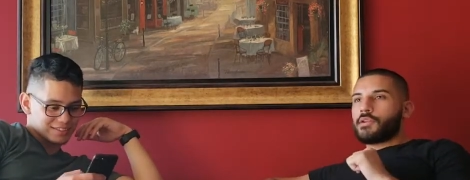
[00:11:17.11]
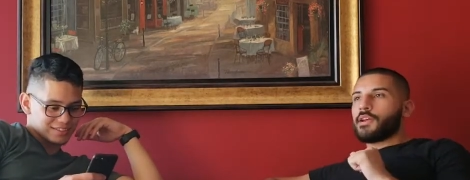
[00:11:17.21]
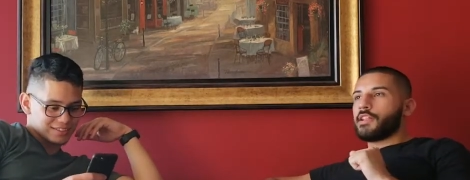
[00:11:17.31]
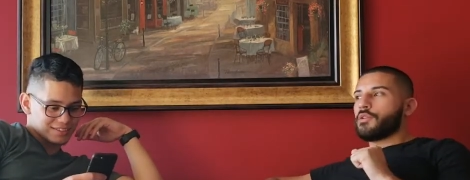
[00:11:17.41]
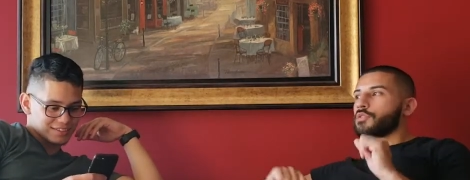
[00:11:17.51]
Speaker 1: that
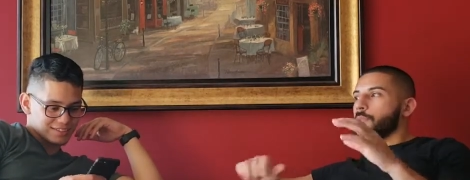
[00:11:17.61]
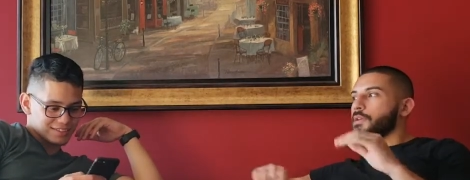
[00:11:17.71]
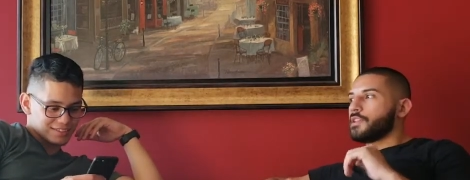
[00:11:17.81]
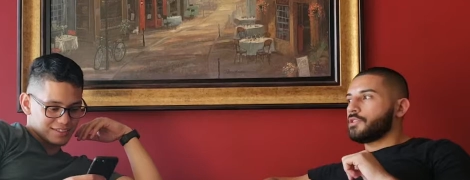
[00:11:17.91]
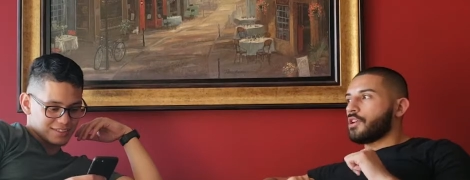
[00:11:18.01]
right now with a
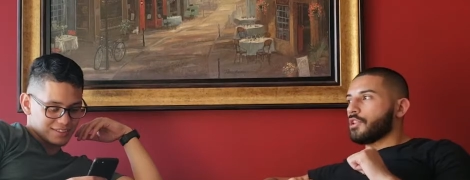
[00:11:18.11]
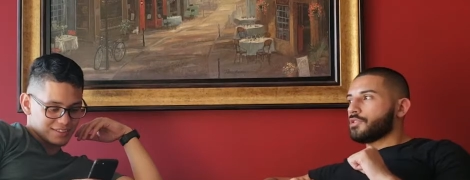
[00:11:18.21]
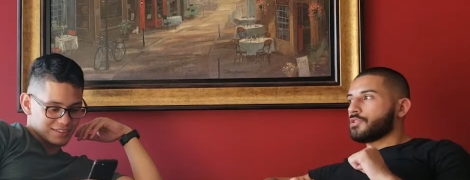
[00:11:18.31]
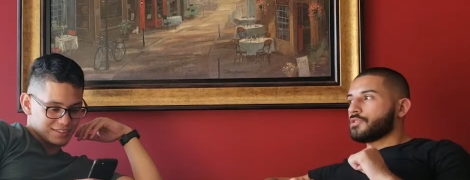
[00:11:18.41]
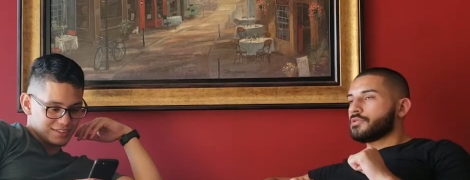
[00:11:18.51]
million
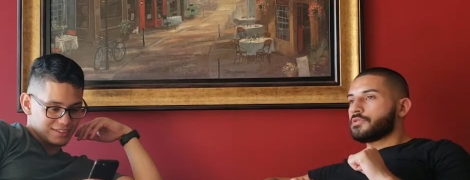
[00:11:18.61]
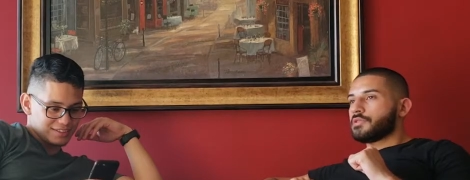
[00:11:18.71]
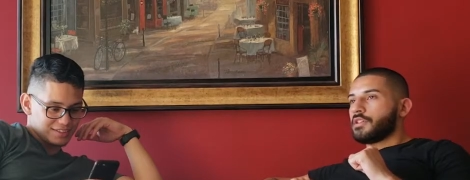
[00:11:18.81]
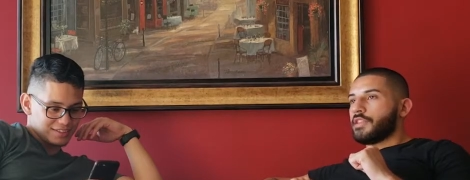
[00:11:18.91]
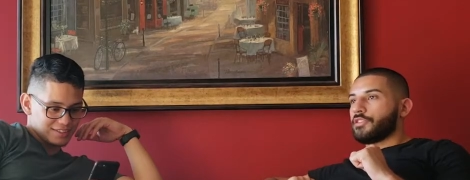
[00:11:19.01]
dollars,
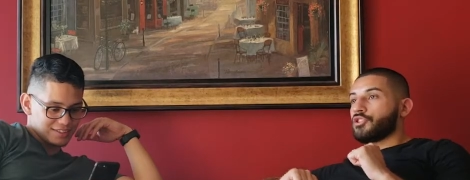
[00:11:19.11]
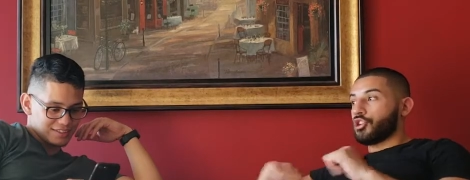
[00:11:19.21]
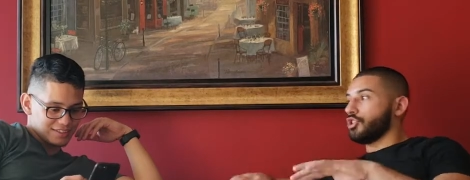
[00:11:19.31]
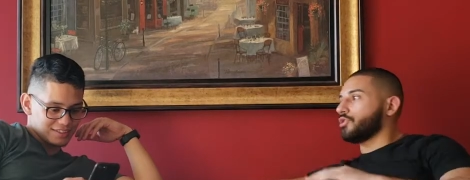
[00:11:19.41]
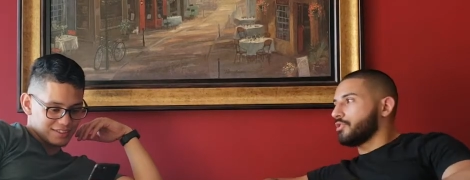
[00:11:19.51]
that they're
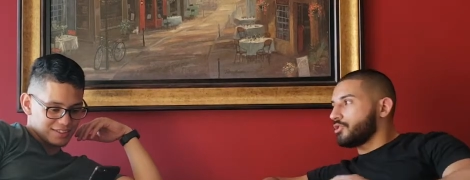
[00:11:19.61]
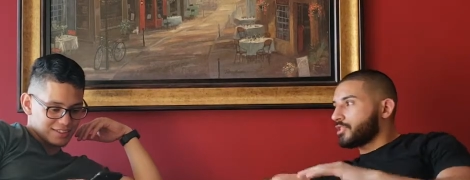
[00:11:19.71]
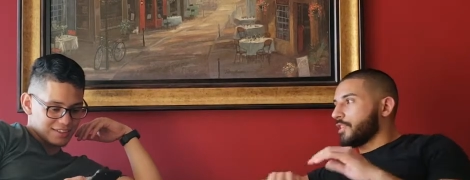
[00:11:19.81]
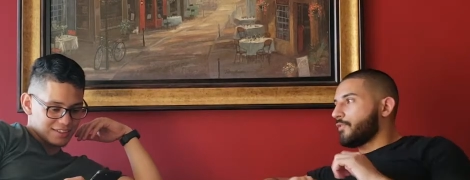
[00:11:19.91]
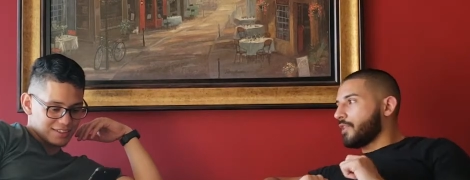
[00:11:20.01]
good, they're
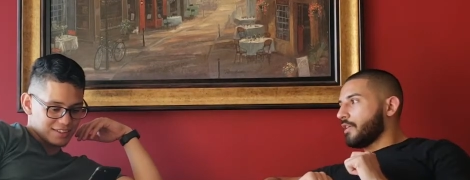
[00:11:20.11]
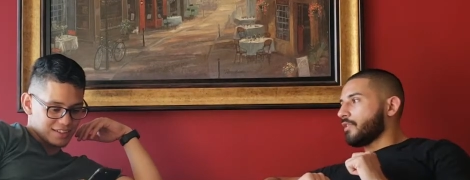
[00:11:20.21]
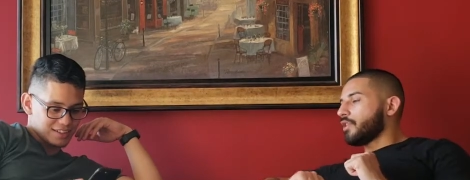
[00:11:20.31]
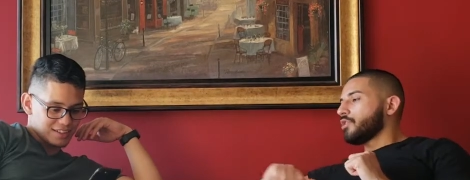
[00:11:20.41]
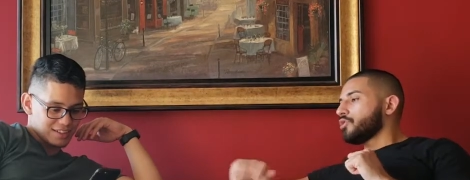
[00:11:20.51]
set for life.
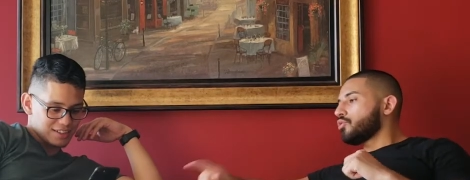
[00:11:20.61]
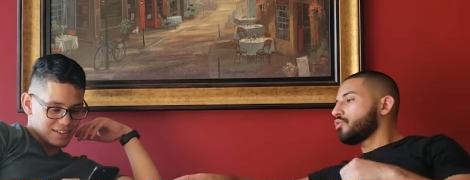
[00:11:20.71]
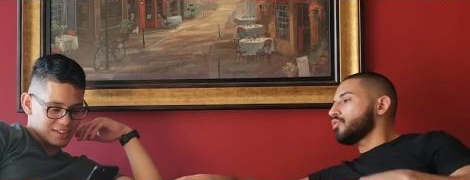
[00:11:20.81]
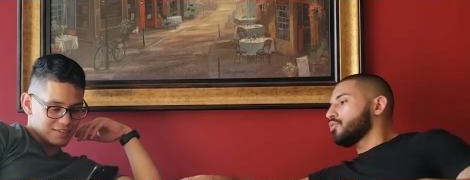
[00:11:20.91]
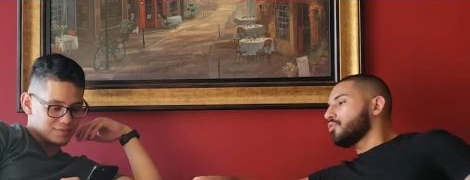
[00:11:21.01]
Yeah.
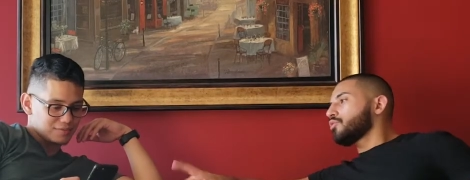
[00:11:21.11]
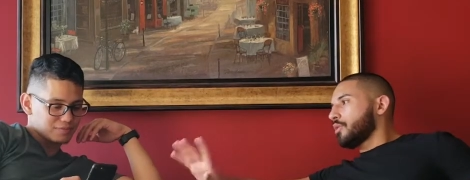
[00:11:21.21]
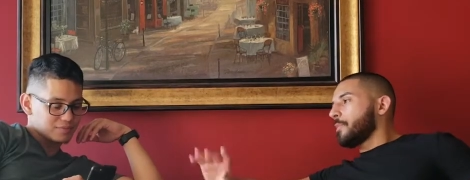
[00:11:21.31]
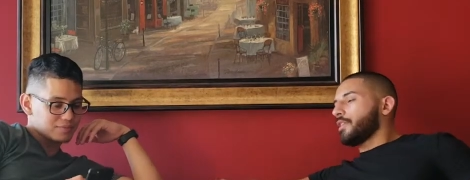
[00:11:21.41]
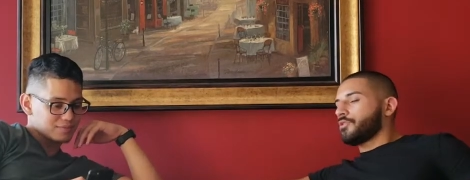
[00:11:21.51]
Do do do it
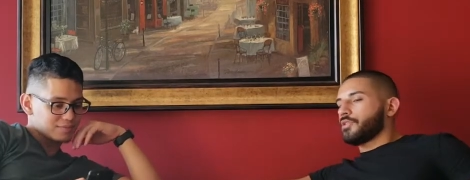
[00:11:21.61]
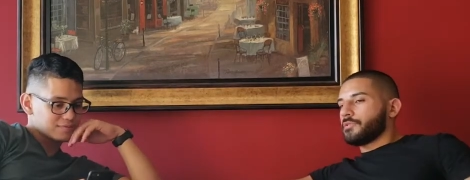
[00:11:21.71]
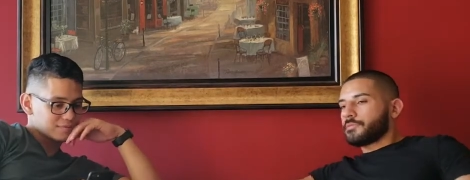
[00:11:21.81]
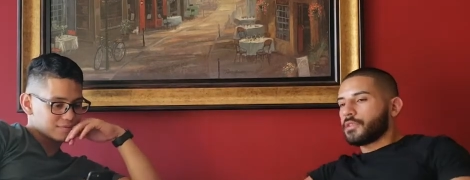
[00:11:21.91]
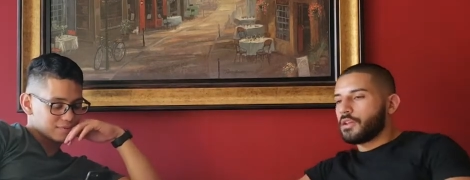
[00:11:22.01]
by thirty.
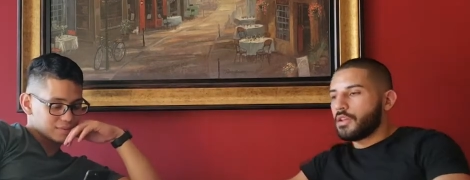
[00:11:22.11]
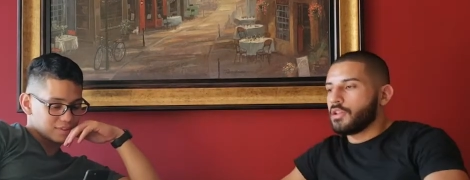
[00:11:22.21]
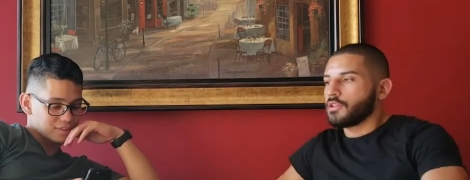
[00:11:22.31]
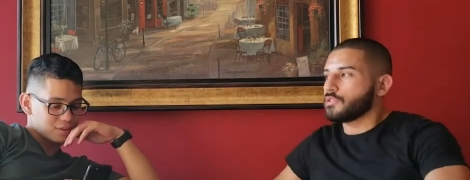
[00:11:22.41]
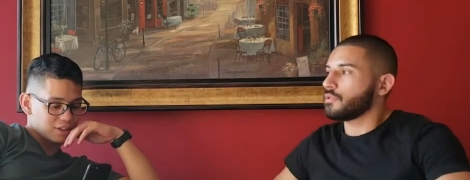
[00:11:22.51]

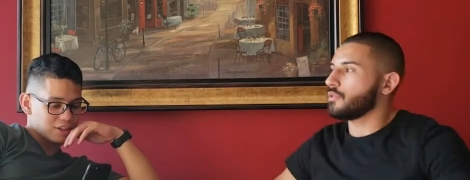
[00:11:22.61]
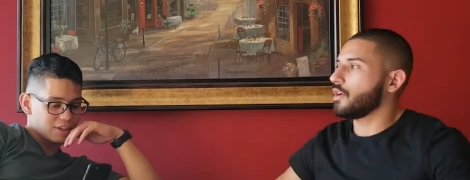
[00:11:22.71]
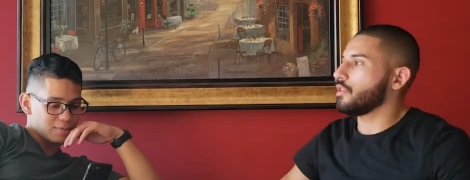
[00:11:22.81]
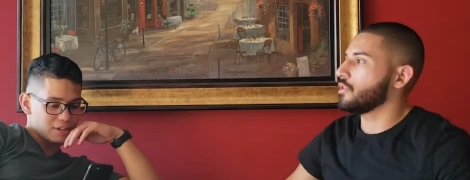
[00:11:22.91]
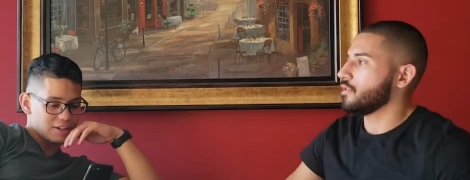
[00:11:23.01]
So, so 30,
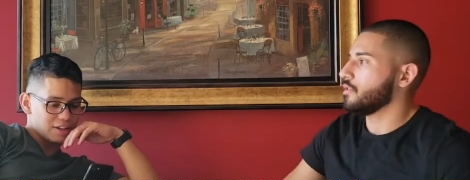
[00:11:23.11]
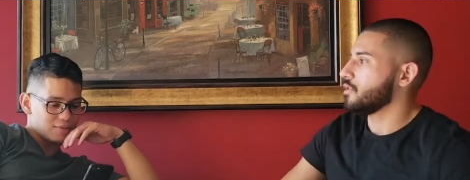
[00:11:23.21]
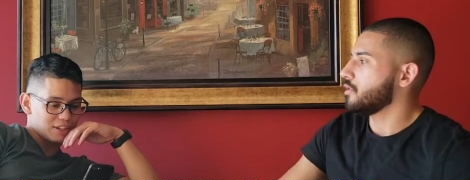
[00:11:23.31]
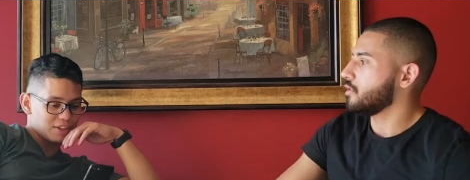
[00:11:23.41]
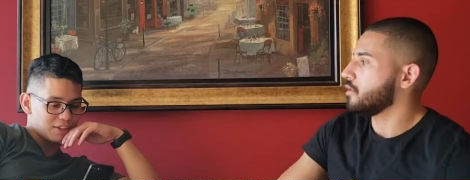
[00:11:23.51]
a
Speaker 2: million dollars
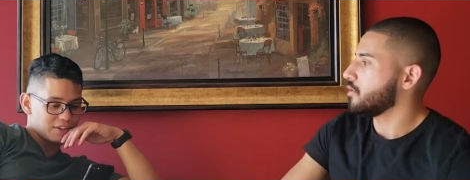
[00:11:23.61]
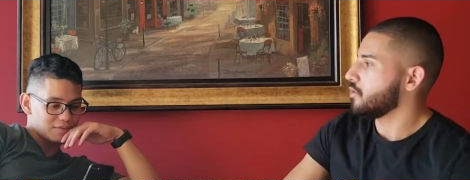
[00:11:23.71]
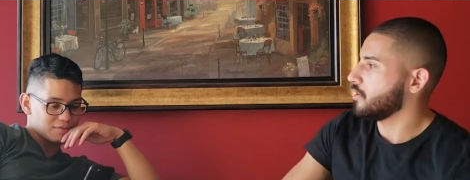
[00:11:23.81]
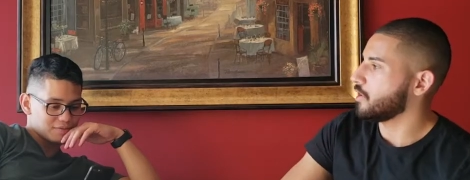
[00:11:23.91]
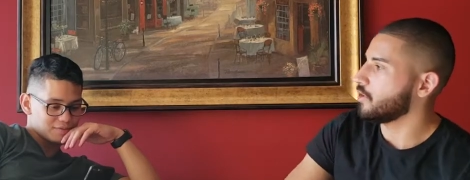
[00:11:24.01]
by 30?
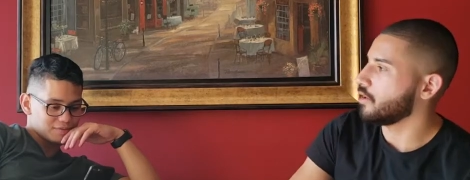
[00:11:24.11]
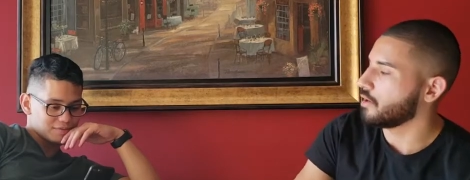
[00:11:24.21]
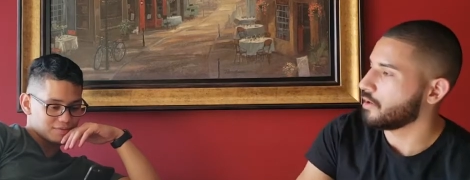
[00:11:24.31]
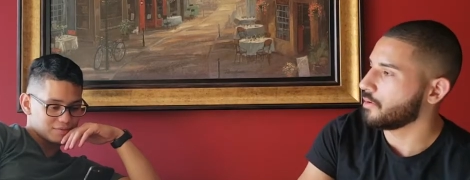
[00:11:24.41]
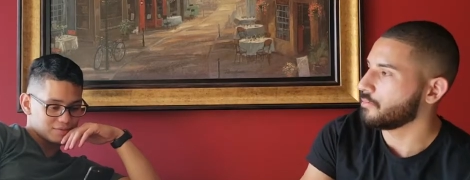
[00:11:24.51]
Speaker 1: Yeah,
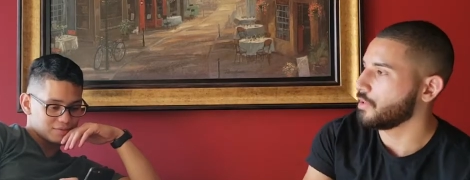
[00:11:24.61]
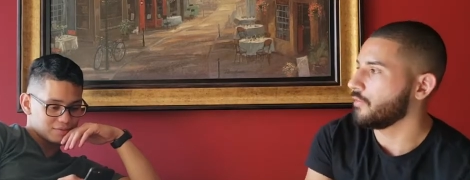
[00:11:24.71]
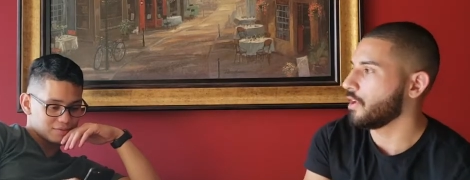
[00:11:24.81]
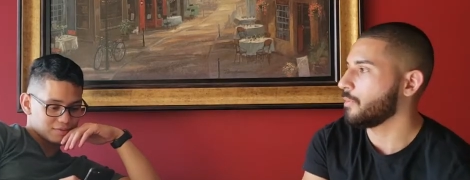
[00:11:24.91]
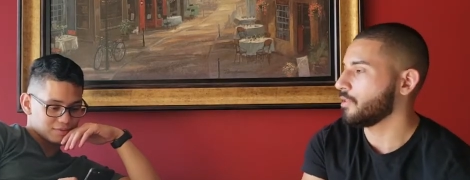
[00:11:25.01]
um,
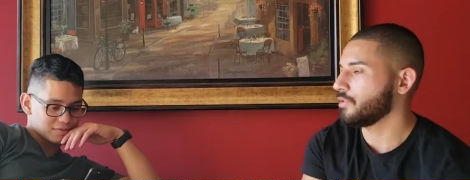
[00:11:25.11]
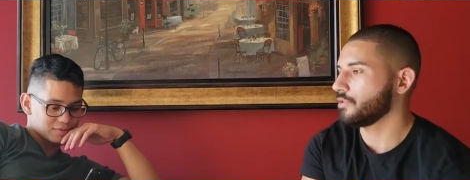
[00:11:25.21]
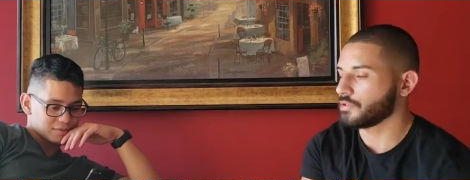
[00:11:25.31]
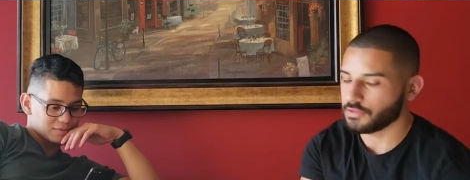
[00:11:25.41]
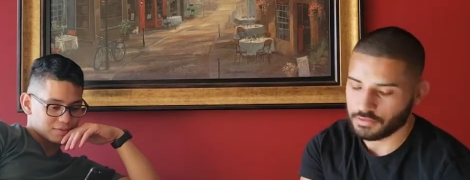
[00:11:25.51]
divided by 30 years.